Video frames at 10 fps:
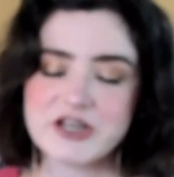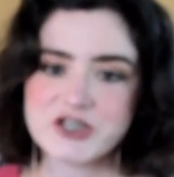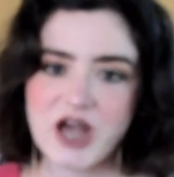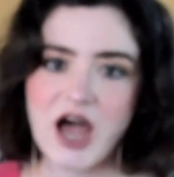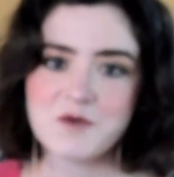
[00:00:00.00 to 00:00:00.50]

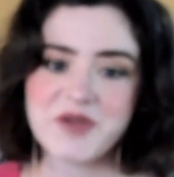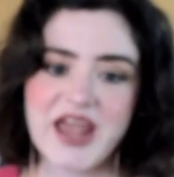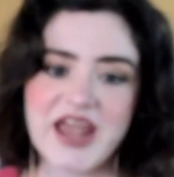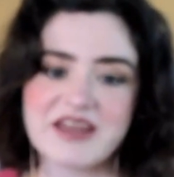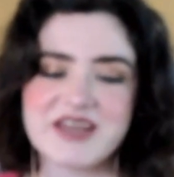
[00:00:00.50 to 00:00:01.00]
Shop
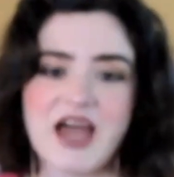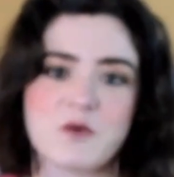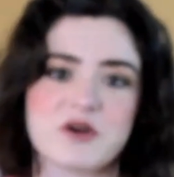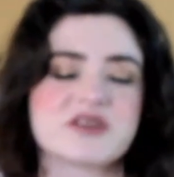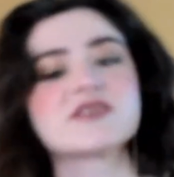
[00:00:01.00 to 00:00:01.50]
and
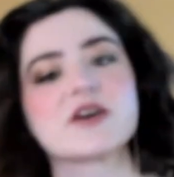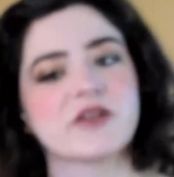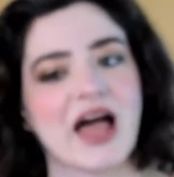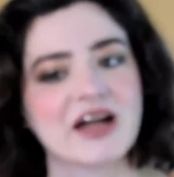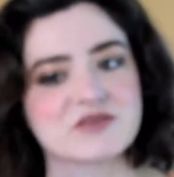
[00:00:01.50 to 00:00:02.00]
our Subtle
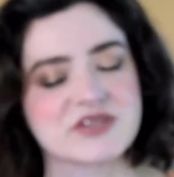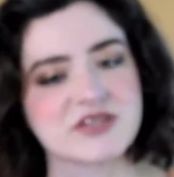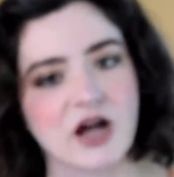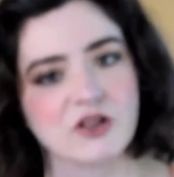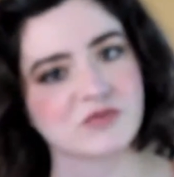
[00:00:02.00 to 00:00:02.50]
Activist
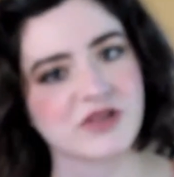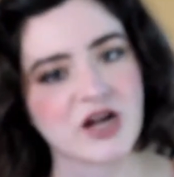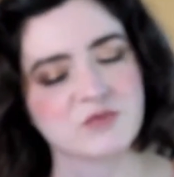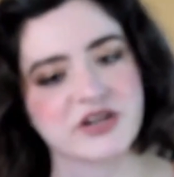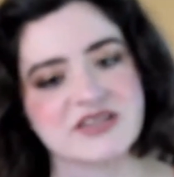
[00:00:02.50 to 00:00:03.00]
color
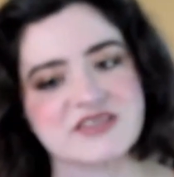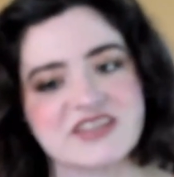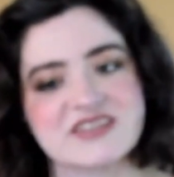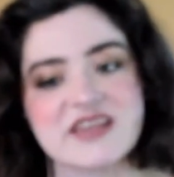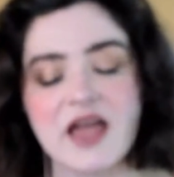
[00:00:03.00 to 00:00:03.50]
block
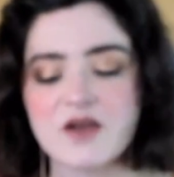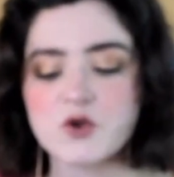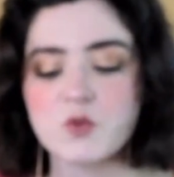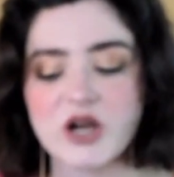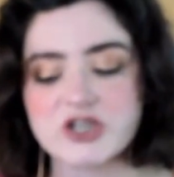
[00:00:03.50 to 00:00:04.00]
bracelets. If you're
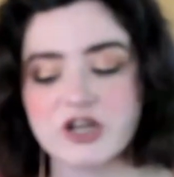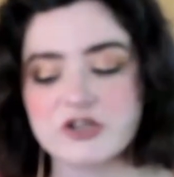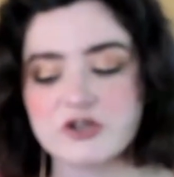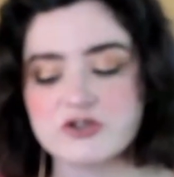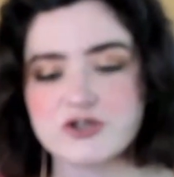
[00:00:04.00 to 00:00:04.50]
watching on
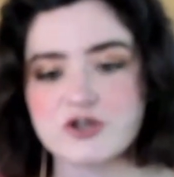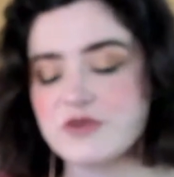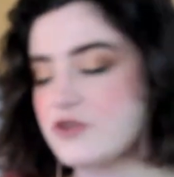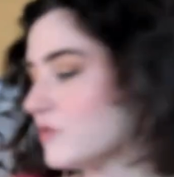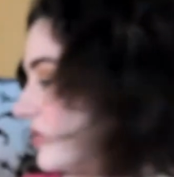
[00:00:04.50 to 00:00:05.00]
YouTube,
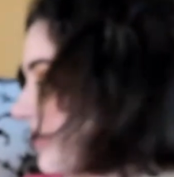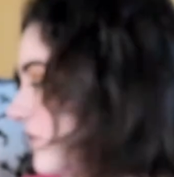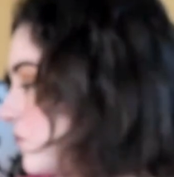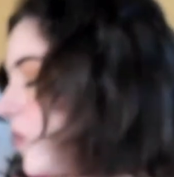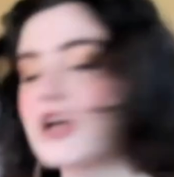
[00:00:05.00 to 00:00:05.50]
you would have
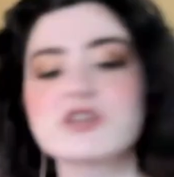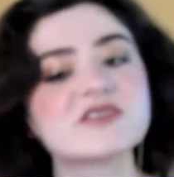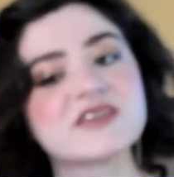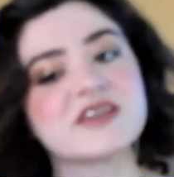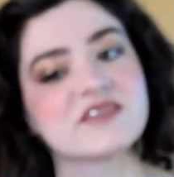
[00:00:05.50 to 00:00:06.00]

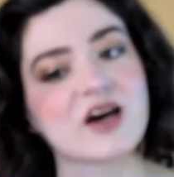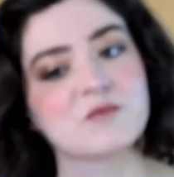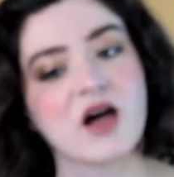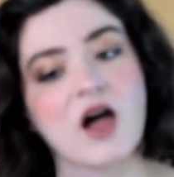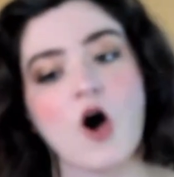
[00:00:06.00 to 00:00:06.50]
seen them
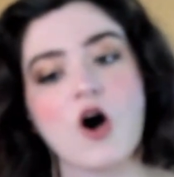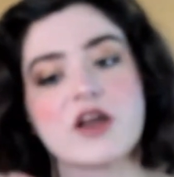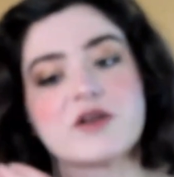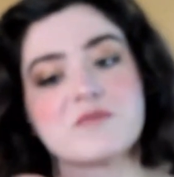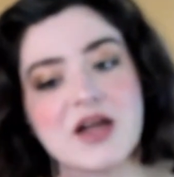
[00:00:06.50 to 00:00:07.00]

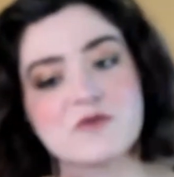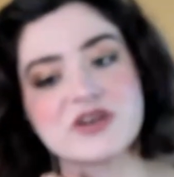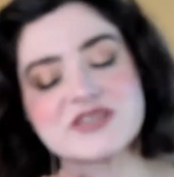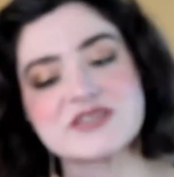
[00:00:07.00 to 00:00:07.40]
on my wrist